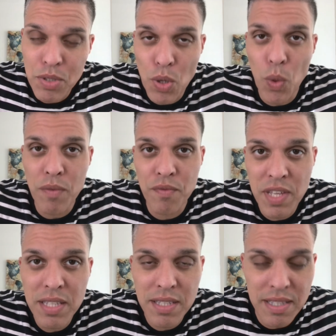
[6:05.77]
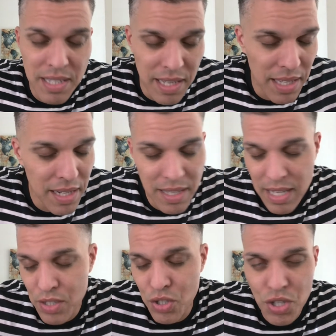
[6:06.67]
So what Vince did,
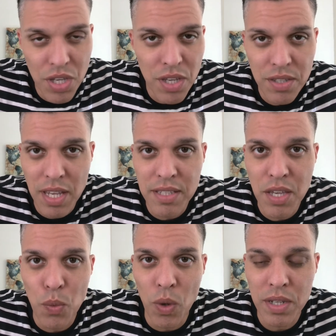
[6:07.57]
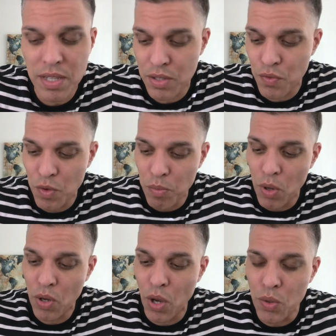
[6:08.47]
as genius as he was as a
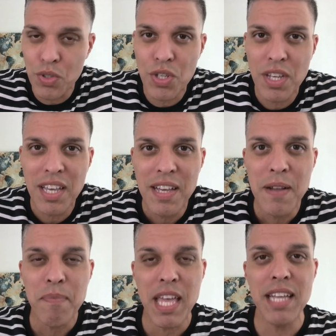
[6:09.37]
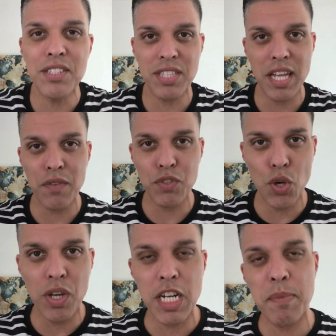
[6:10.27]
football coach, instead of
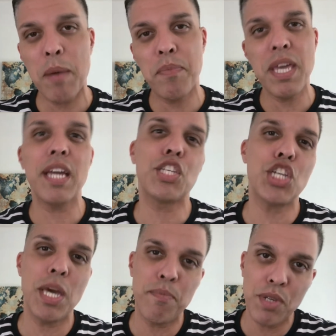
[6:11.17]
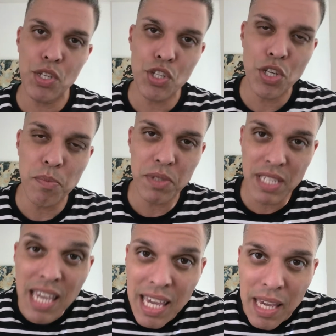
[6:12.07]
talking about being a championship
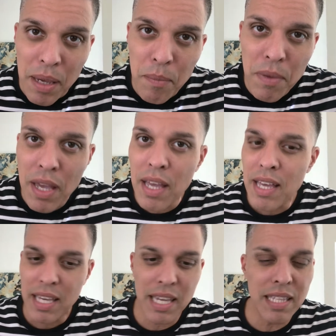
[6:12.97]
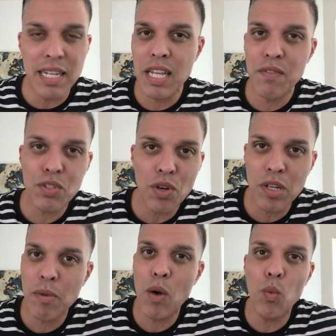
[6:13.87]
team, he didn't even talk
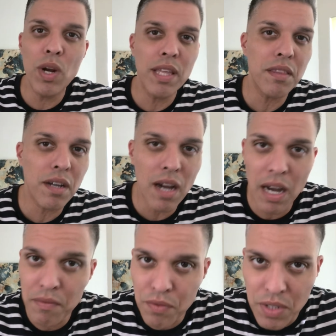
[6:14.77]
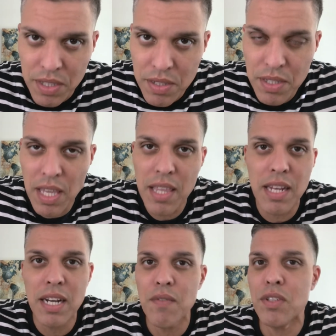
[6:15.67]
about winning the conference. He
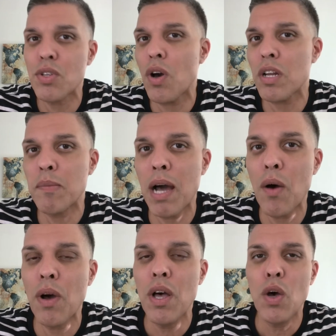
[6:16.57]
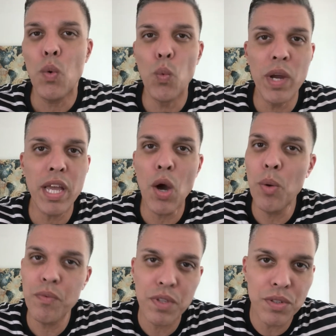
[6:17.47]
didn't even talk about winning
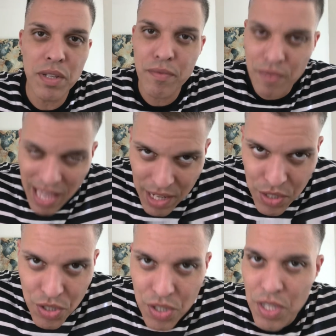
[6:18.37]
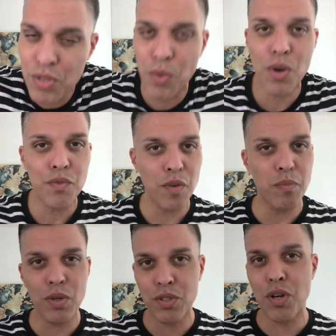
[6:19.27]
home field advantage. These are all
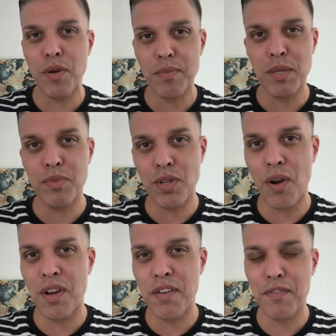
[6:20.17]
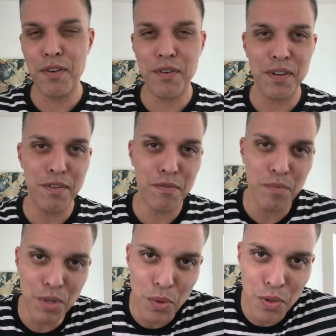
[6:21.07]
football terms. I'm sorry if you're
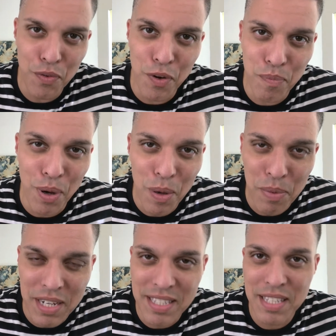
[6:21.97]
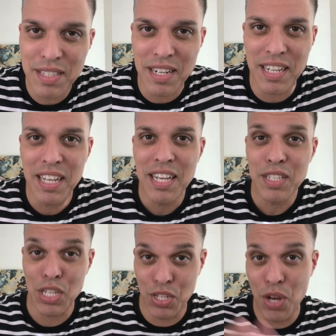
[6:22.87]
unfamiliar with football, but it's easy
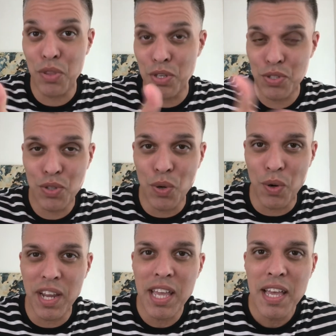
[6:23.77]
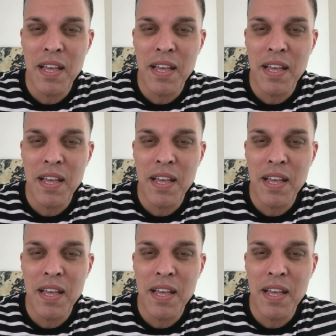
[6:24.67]
to share this story.